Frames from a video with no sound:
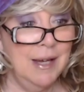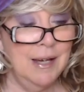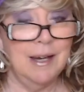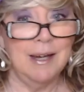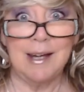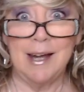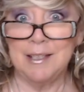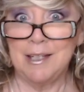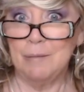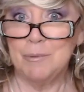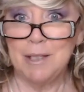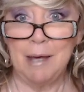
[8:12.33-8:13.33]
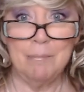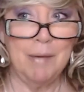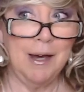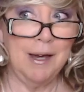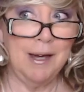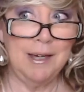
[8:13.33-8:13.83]
That kind of helps get
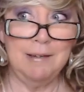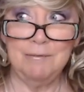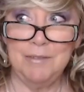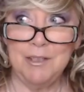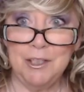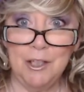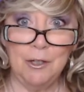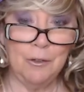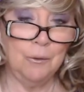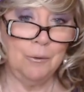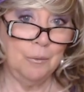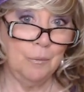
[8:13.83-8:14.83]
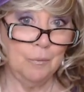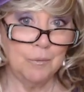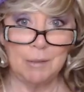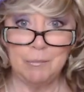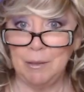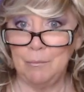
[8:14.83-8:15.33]
my video
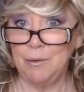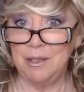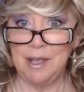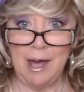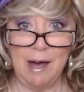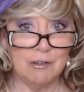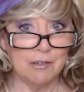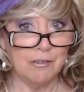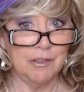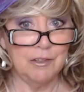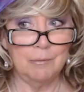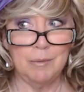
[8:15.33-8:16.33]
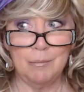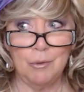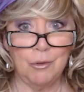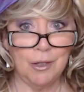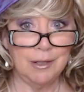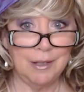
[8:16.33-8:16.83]
something with the algorithm. The
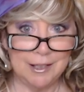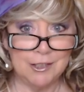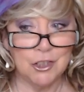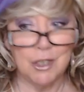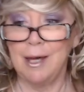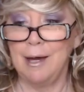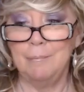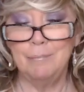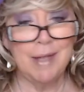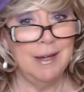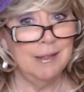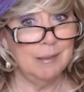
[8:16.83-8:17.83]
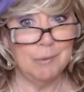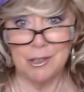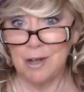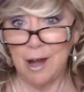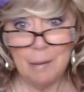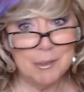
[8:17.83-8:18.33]
more likes you get, the more
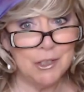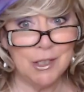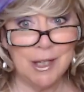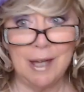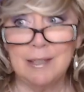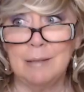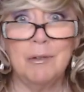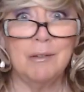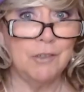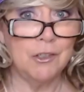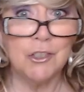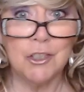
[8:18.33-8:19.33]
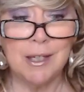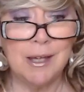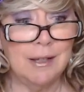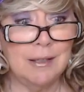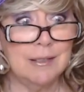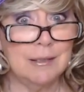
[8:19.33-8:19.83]
comments you get, the more views you
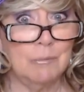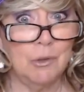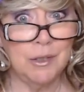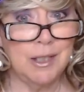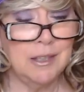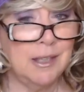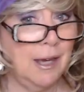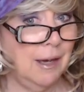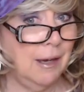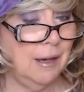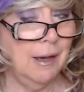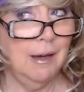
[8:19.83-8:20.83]
get, is the more that they,